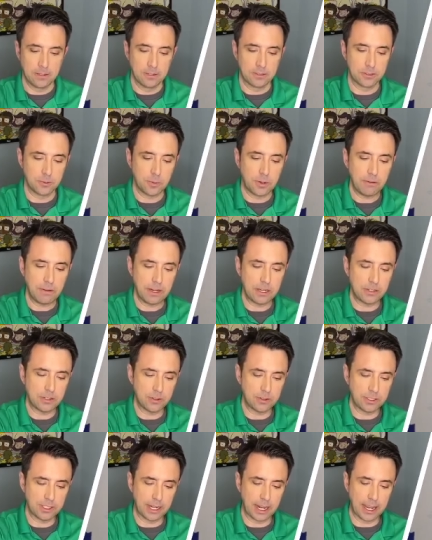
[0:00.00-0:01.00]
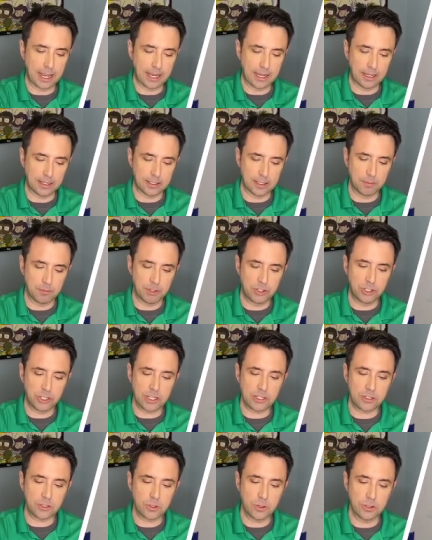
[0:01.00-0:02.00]
So what I'm going to do today is I'm
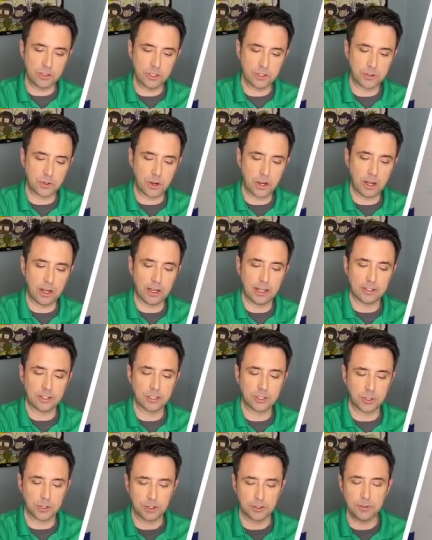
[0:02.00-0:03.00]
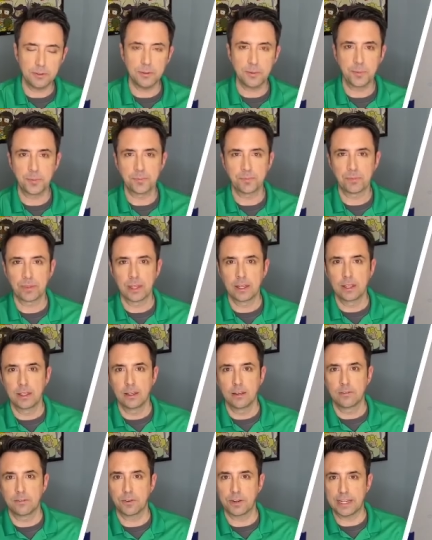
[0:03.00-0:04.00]
just going to draw a circle
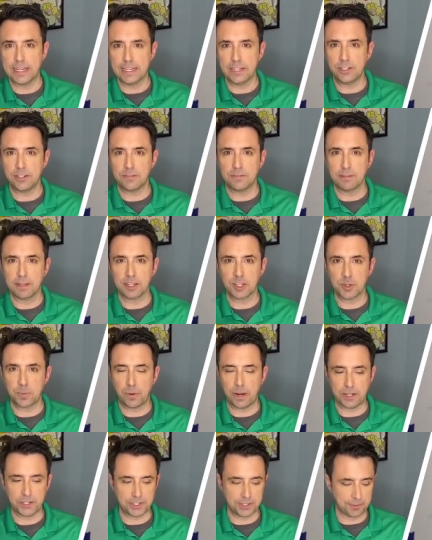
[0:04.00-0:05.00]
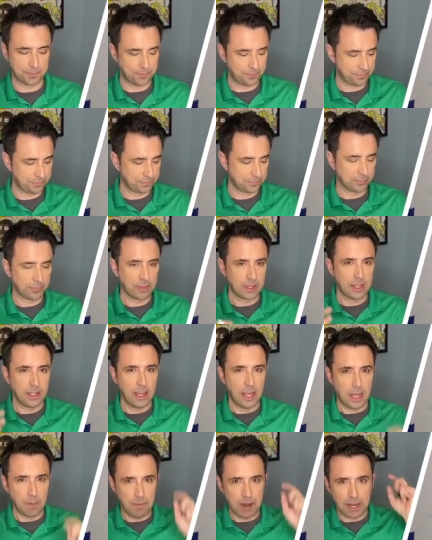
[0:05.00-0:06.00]
for each expression.
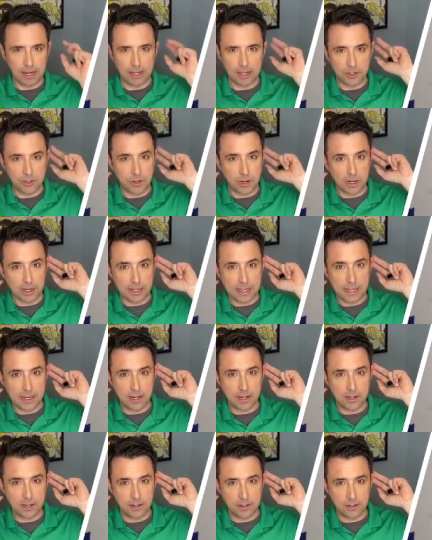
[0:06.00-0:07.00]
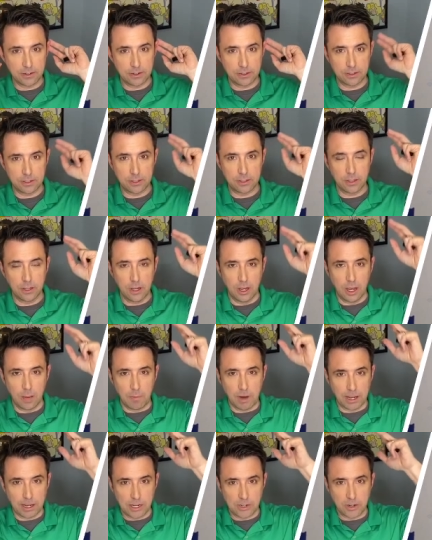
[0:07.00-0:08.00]
I'm not going to draw ears,
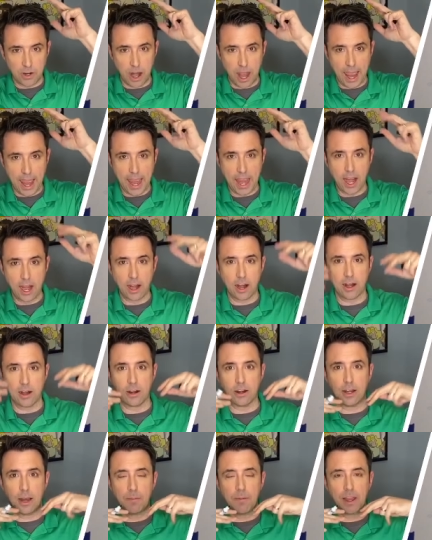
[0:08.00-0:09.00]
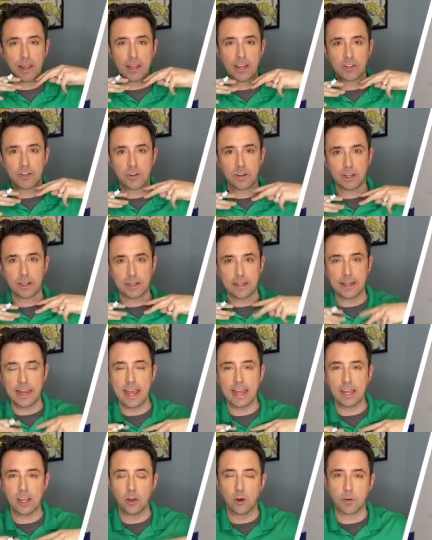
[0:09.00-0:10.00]
I'm not going to draw hair, I'm not going to draw
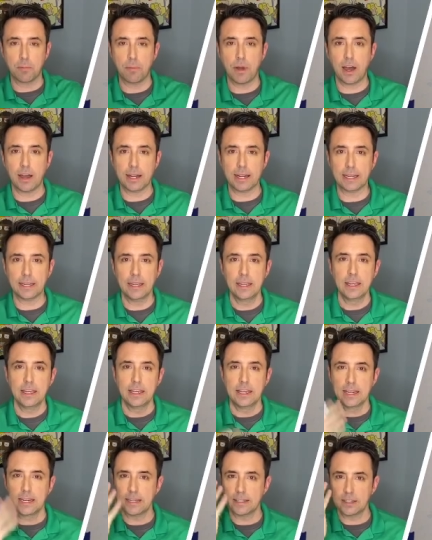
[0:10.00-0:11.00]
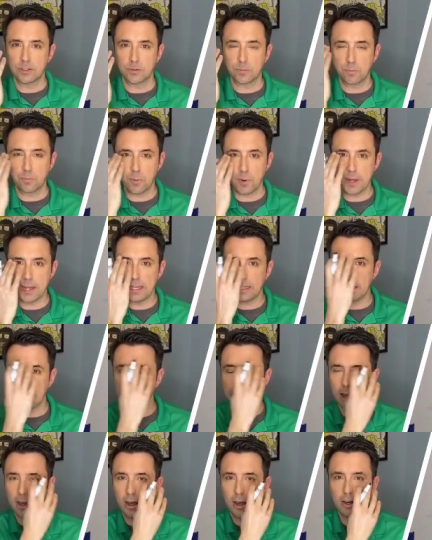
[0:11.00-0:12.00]
neck or body, because it's
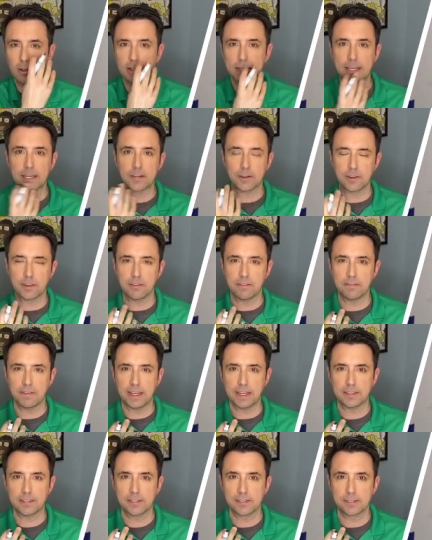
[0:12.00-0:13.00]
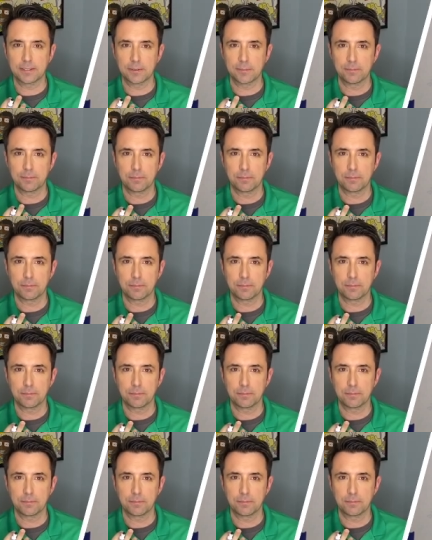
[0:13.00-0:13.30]
really all here in the face.